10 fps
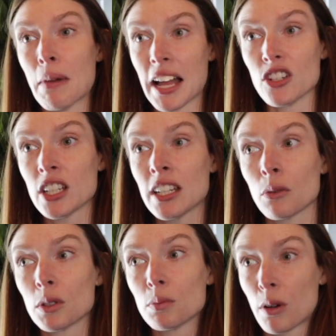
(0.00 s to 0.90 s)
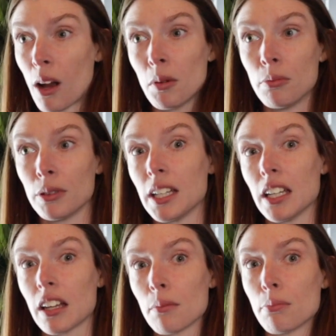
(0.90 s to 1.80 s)
imagine it was probably
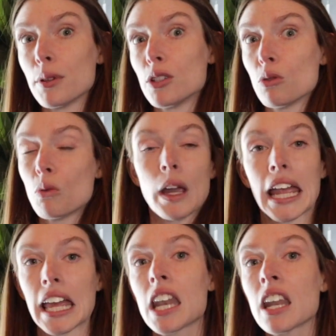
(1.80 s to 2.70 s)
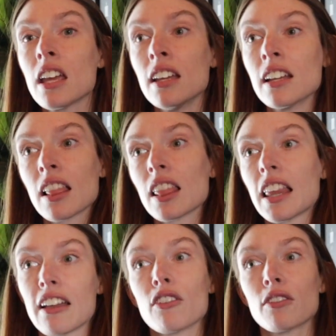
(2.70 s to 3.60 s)
between
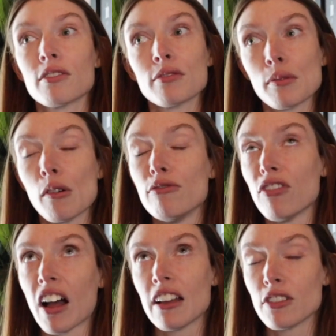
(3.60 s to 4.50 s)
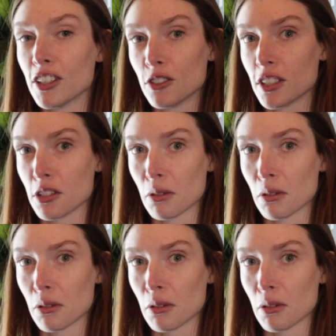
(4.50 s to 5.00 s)
like 500 to